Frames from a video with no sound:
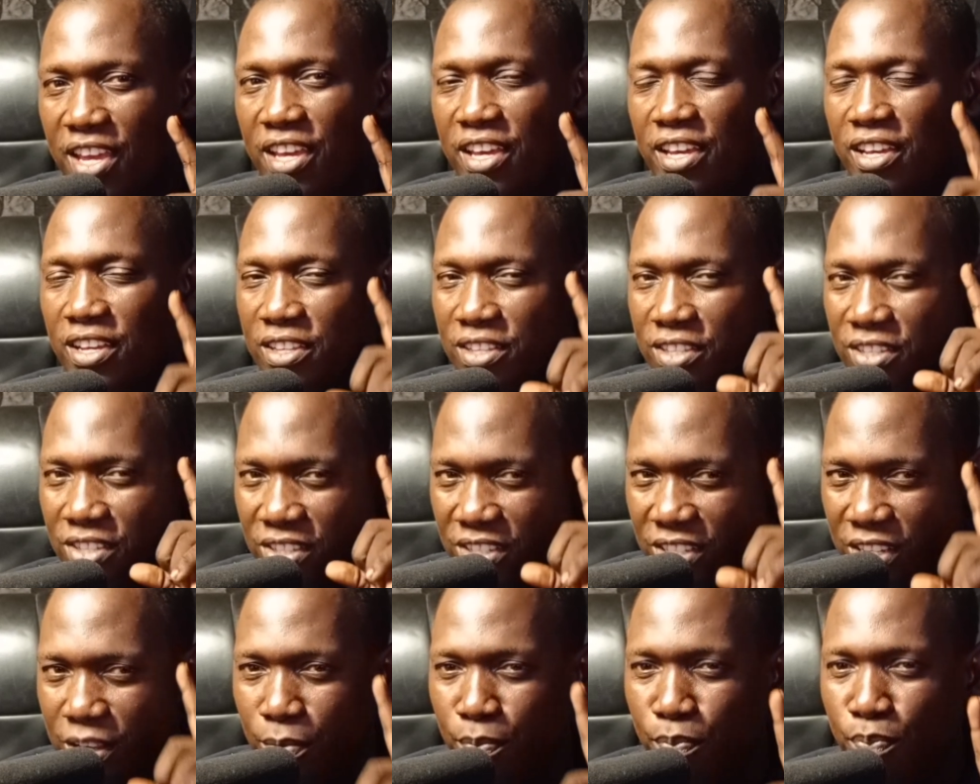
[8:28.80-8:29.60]

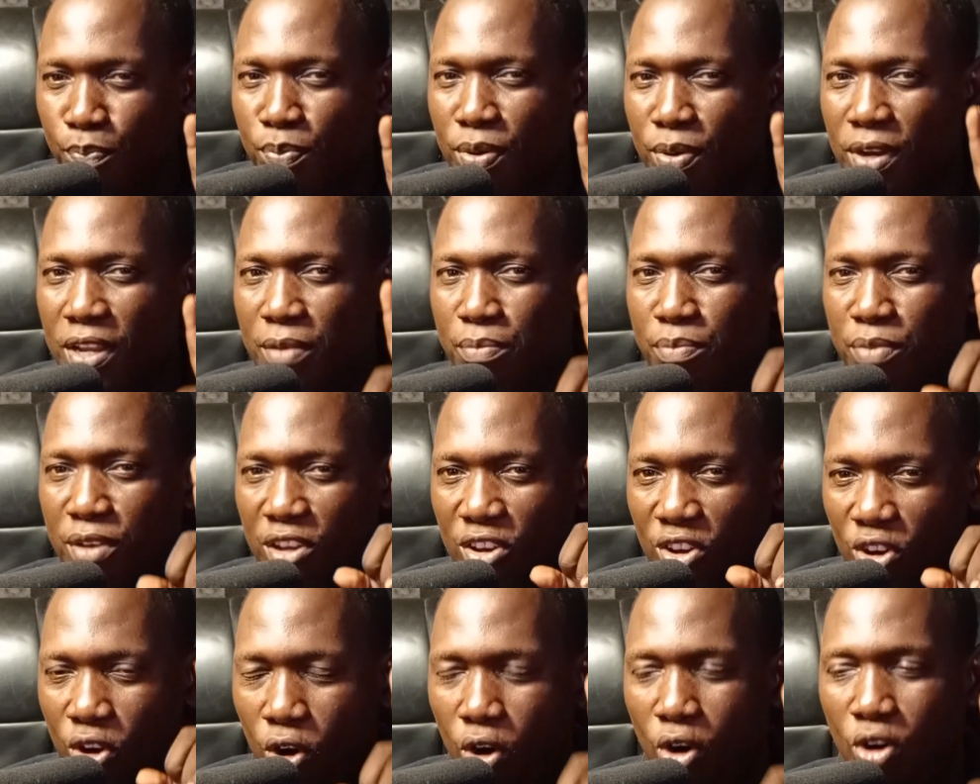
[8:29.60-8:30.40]
Simply
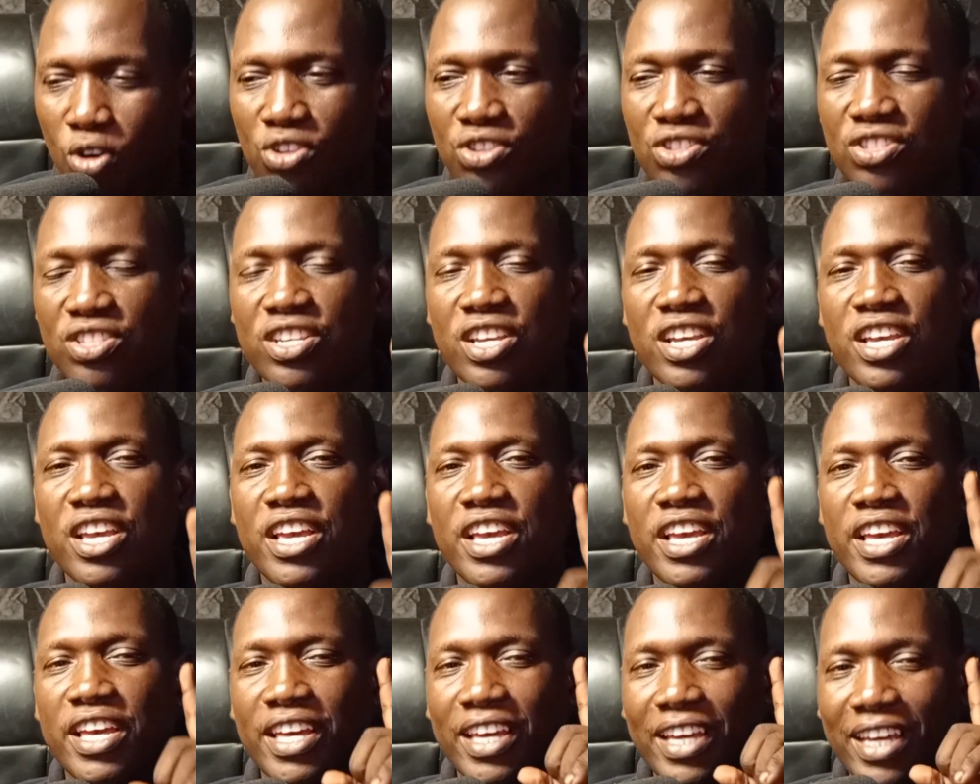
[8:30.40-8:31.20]
because
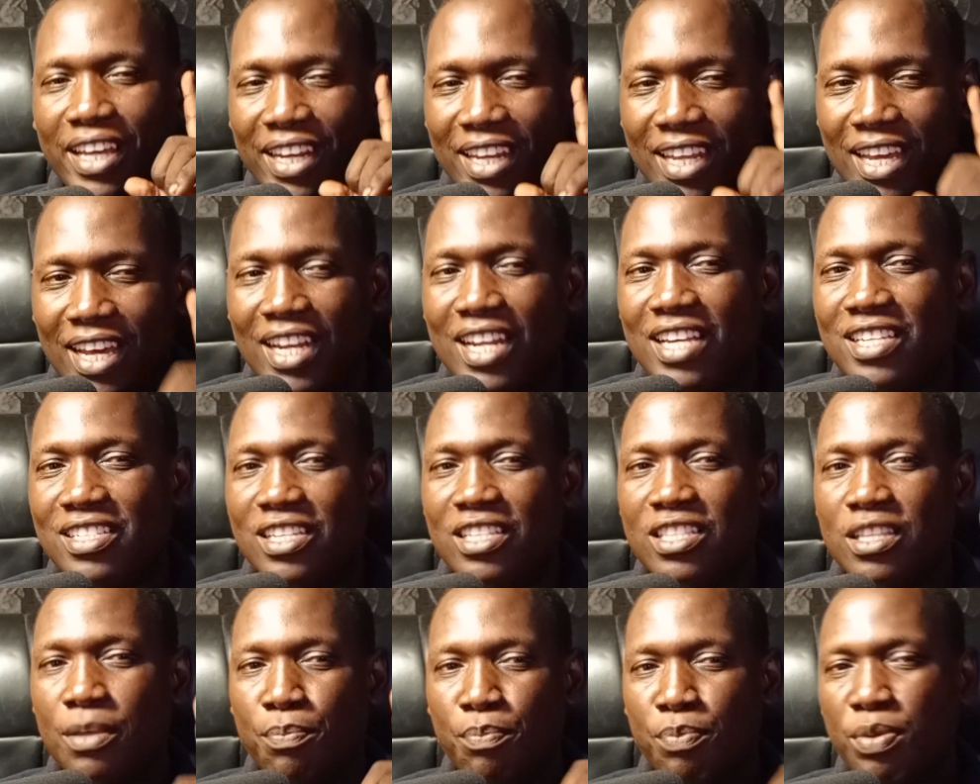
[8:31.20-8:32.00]
he realized that
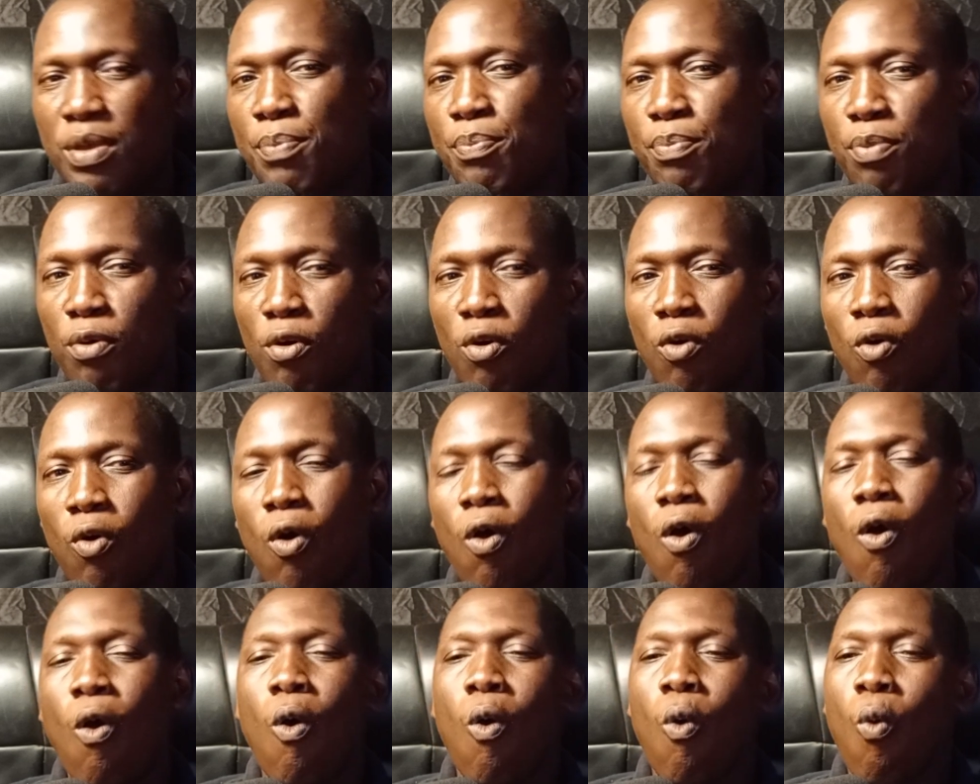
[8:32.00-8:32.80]
the people
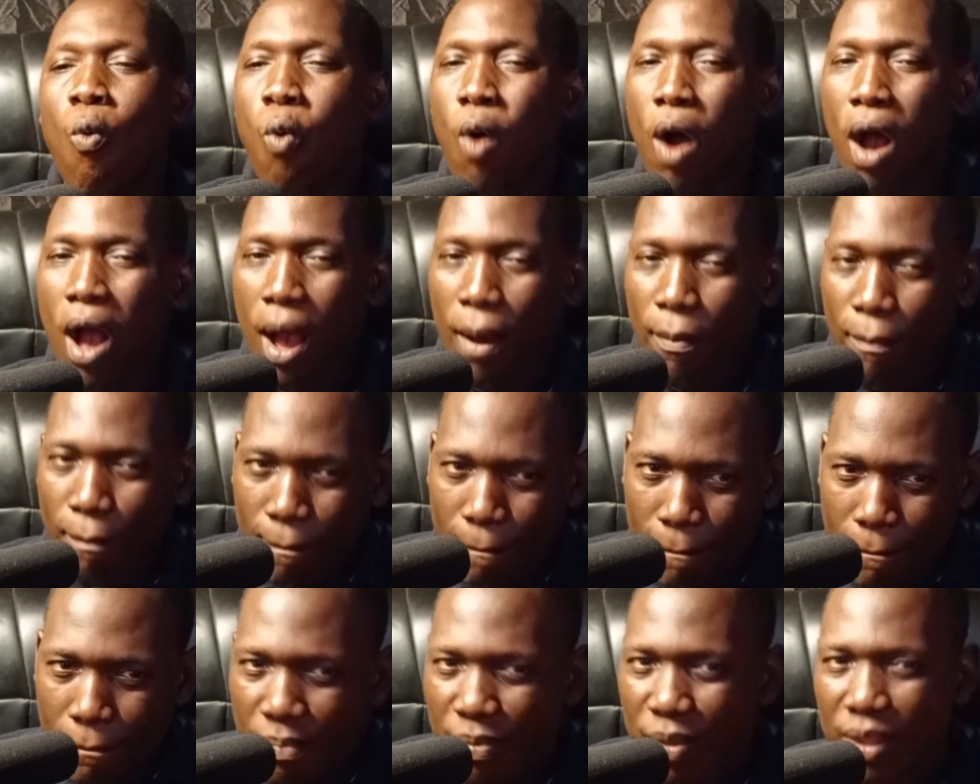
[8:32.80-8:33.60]
were
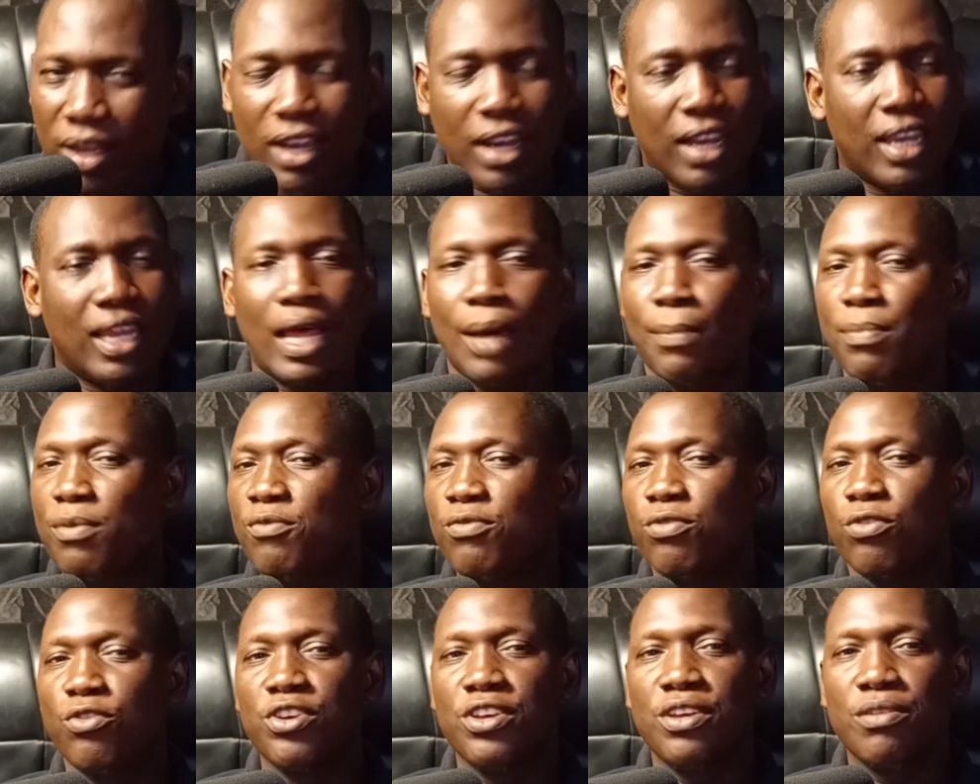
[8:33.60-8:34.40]
clapping
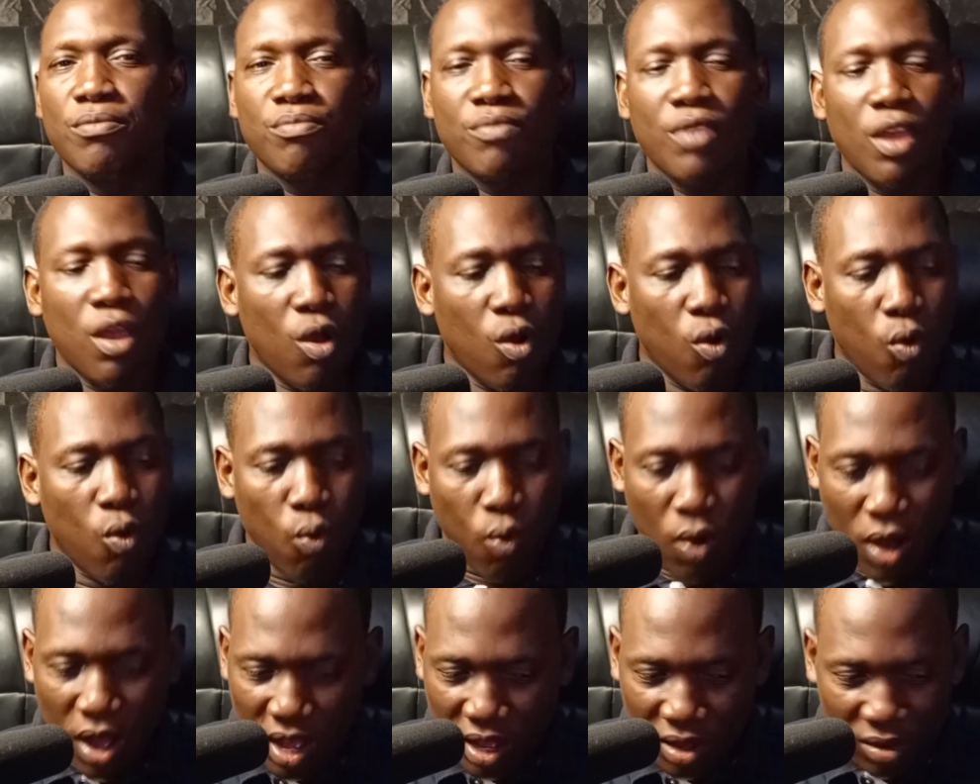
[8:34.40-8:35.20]
for him,
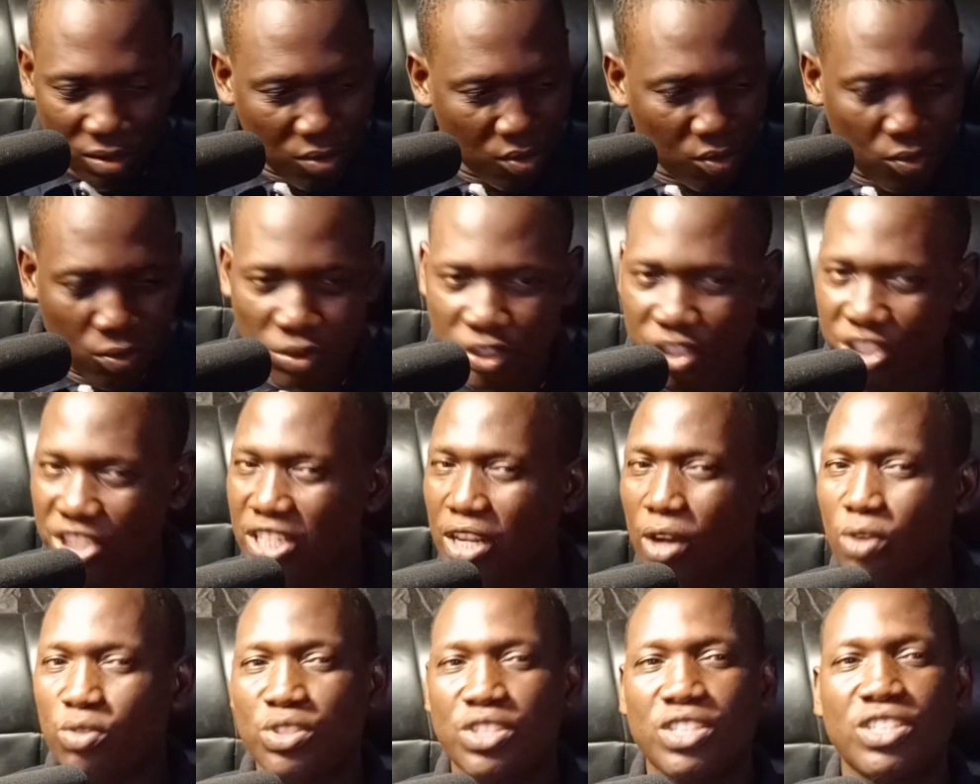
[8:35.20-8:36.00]
were
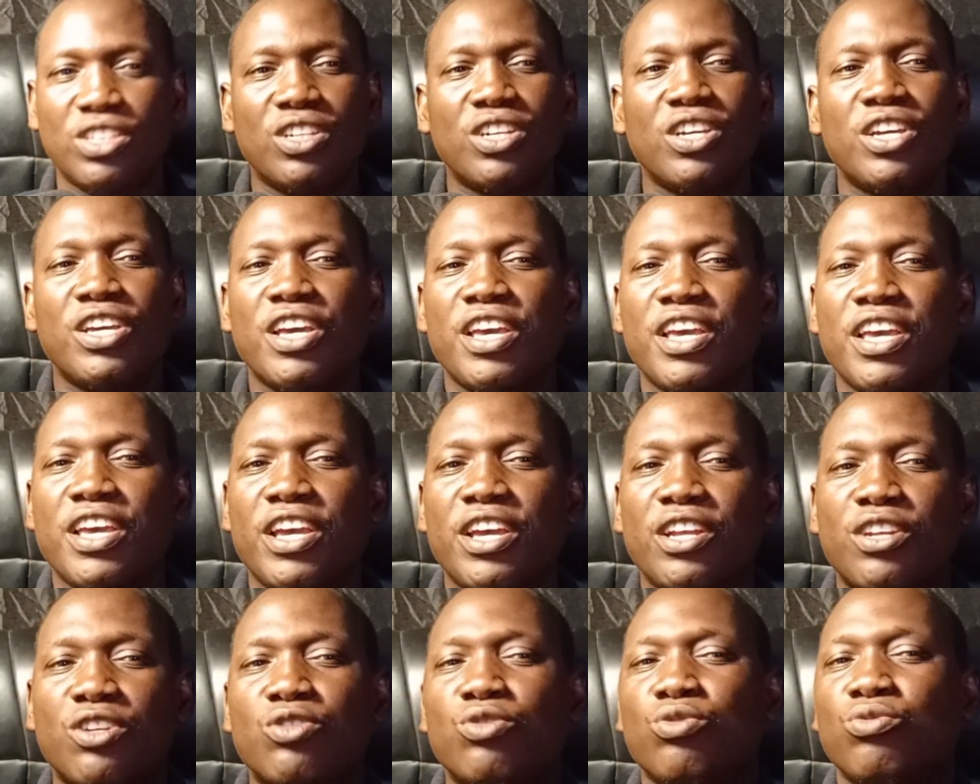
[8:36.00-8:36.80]
shouting,
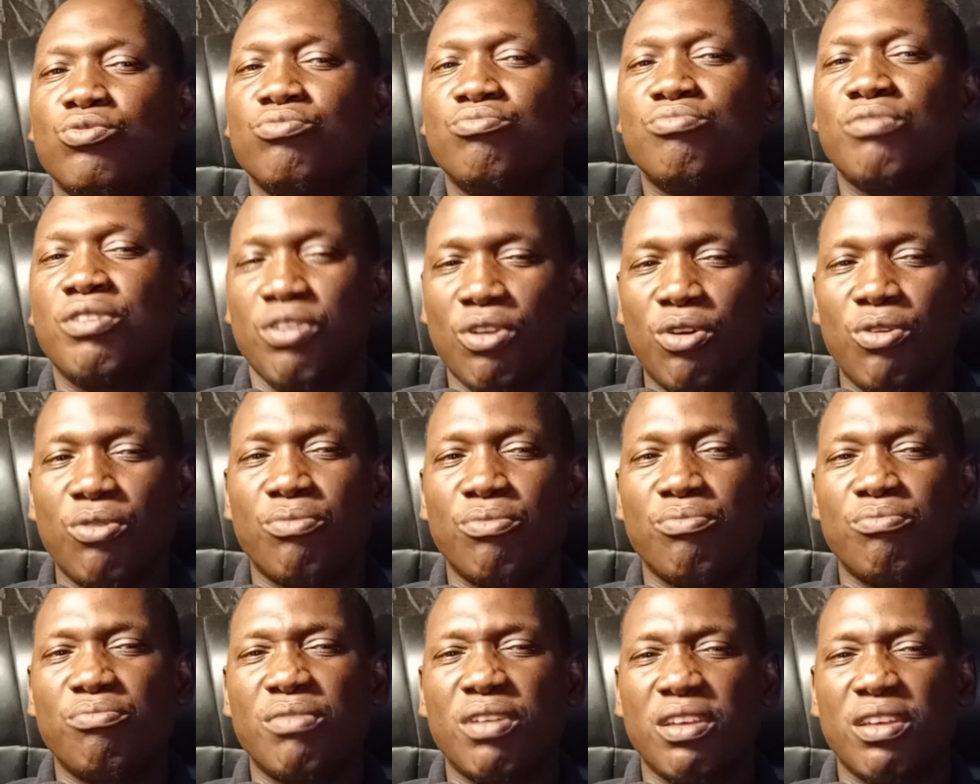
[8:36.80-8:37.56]
to, you know,